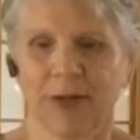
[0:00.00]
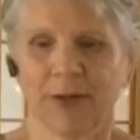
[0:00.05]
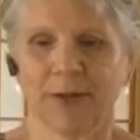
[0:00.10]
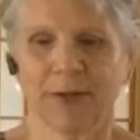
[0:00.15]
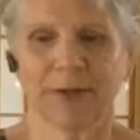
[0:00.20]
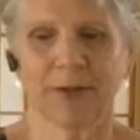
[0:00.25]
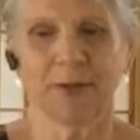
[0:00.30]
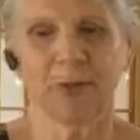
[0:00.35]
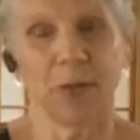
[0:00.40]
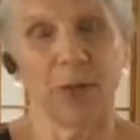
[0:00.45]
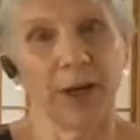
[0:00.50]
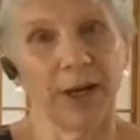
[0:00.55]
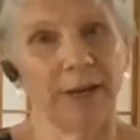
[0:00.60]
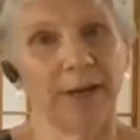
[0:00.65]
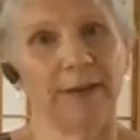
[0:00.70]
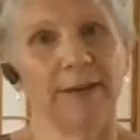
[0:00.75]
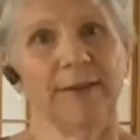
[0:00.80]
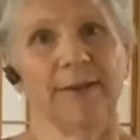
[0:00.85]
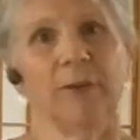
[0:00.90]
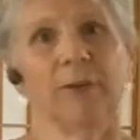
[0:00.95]
so one
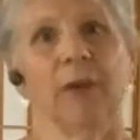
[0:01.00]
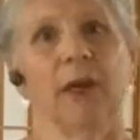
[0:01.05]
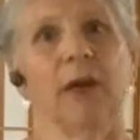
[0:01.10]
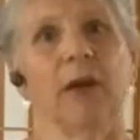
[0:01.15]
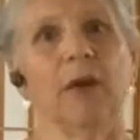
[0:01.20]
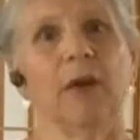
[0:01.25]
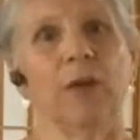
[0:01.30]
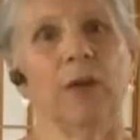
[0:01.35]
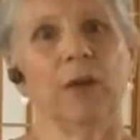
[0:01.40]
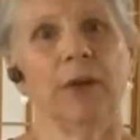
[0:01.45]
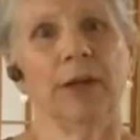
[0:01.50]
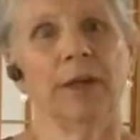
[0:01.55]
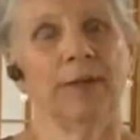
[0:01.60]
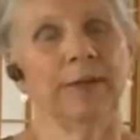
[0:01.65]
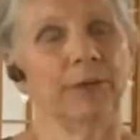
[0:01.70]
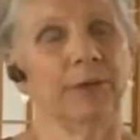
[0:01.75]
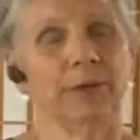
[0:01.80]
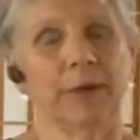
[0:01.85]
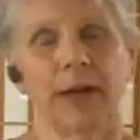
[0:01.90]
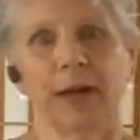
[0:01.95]
is that we are always
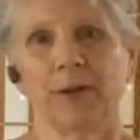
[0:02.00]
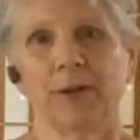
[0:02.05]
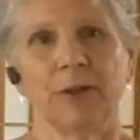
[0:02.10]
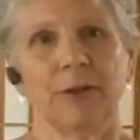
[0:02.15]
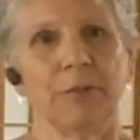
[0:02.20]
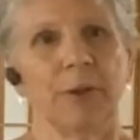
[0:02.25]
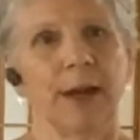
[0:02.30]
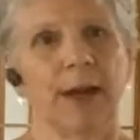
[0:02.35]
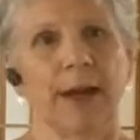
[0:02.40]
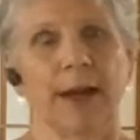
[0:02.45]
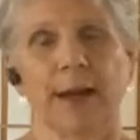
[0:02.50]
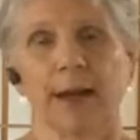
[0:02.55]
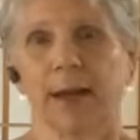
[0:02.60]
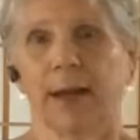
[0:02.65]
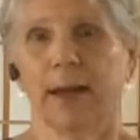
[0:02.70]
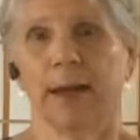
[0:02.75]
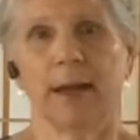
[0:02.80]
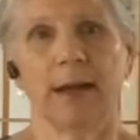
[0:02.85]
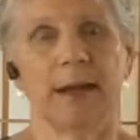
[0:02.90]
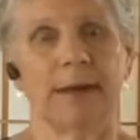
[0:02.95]
surrounded
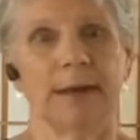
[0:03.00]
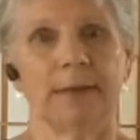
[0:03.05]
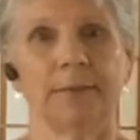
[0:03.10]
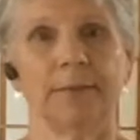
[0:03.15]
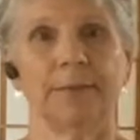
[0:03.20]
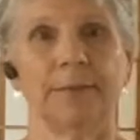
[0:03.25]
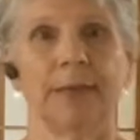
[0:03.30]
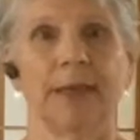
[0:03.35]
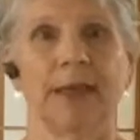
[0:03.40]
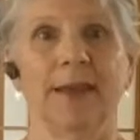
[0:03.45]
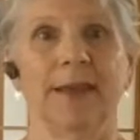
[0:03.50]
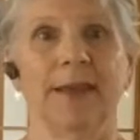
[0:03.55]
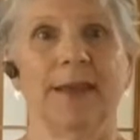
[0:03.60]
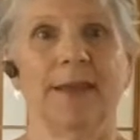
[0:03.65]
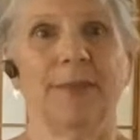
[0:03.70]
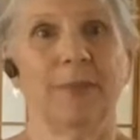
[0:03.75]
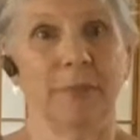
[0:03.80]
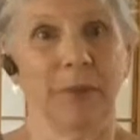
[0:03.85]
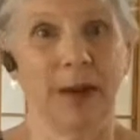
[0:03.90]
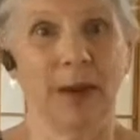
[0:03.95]
by
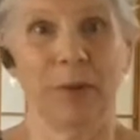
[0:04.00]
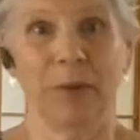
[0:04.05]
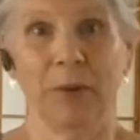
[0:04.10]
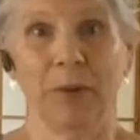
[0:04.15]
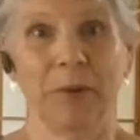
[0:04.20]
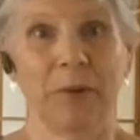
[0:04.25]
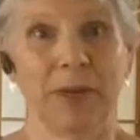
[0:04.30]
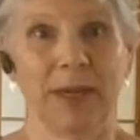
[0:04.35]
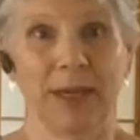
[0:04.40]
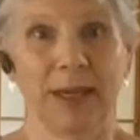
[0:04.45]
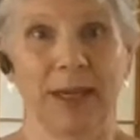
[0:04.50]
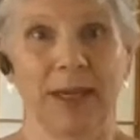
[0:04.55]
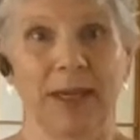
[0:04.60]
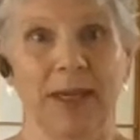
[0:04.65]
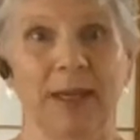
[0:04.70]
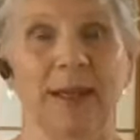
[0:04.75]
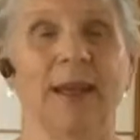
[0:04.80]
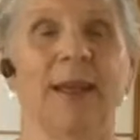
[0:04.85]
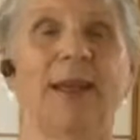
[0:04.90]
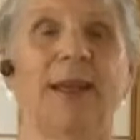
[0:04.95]
by what we need.